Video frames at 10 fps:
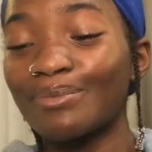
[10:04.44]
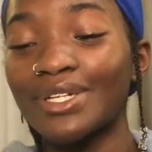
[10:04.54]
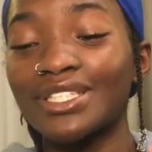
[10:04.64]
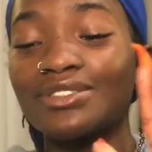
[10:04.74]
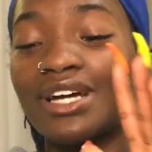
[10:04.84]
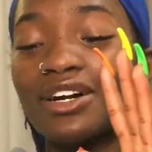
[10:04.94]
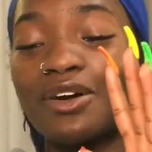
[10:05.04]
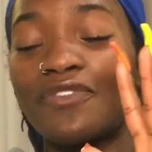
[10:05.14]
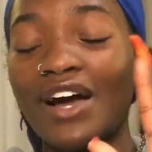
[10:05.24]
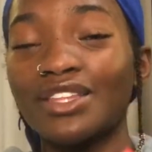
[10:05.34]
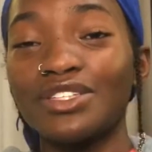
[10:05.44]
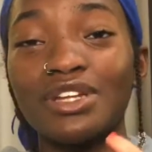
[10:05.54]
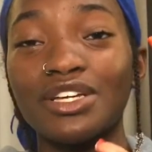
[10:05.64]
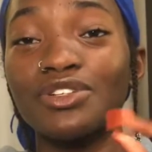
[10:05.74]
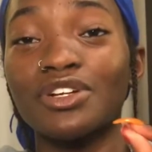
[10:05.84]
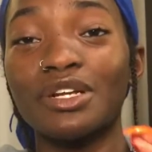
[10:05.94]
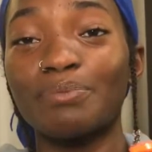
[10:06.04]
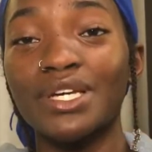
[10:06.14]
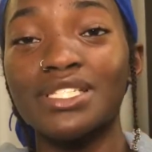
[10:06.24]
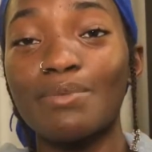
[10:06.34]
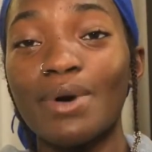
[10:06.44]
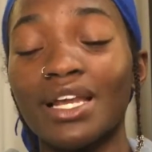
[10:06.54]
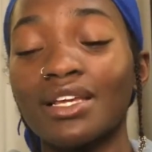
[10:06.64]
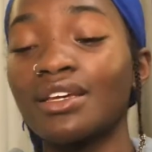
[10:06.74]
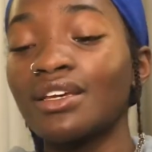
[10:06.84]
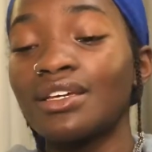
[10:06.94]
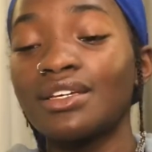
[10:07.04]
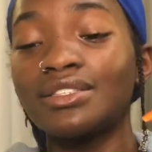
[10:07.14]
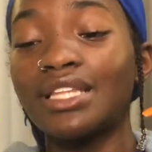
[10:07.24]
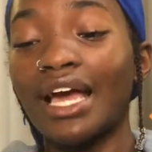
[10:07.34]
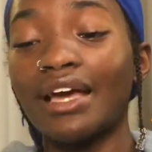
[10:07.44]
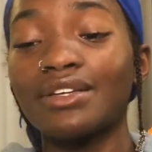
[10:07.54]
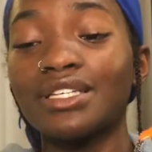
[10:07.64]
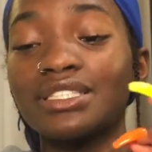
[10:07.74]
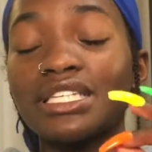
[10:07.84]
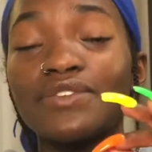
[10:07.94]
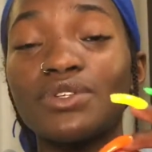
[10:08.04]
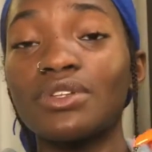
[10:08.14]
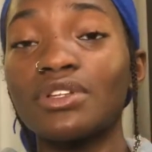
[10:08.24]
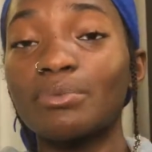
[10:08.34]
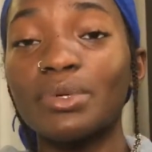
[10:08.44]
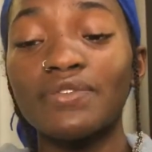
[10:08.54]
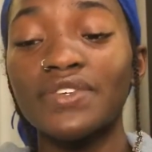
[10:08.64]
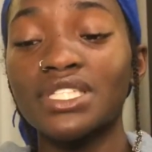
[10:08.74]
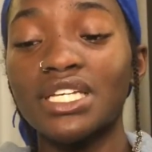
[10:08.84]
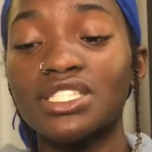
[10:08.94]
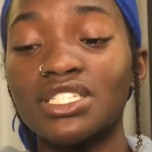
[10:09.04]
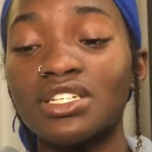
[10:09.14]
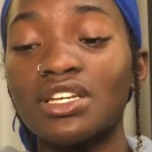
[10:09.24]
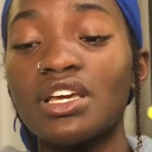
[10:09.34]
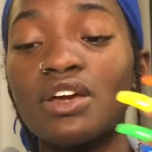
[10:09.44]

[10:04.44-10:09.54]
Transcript: because you're not gonna find, you're gonna pick somebody that giving you a little bit of attention,